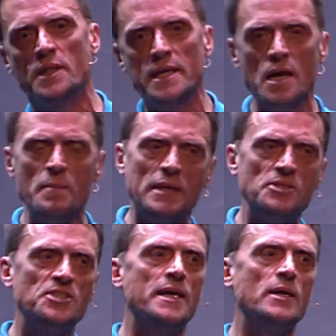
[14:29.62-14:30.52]
and they come out
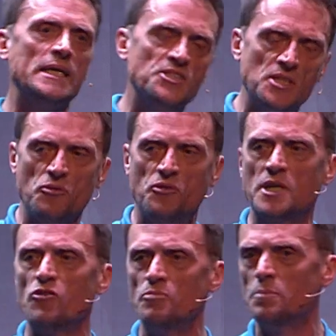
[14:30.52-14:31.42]
saying it's tough for
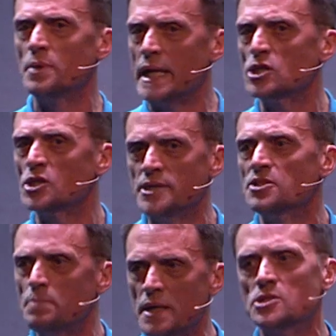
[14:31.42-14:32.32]
government, but actually it's
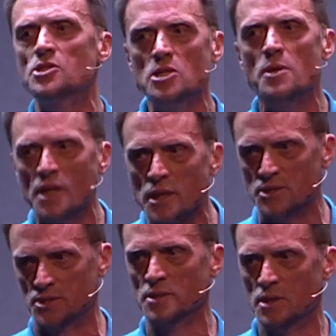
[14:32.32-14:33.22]
a bit to do with us
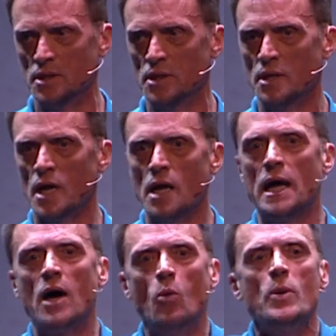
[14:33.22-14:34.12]
and
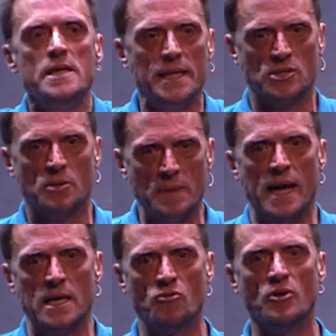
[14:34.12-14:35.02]
how we need to
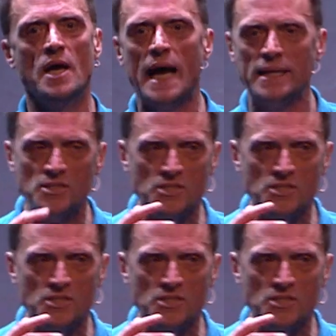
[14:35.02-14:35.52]
behave. And